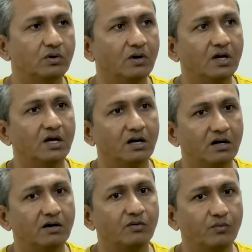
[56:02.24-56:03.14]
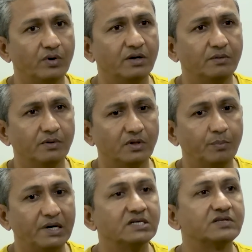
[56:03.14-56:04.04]
the
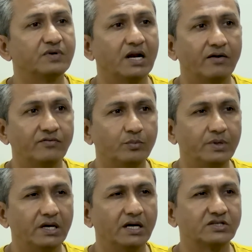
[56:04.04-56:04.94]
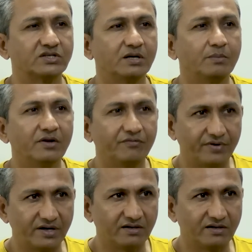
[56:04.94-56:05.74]
players will have to be extremely fit.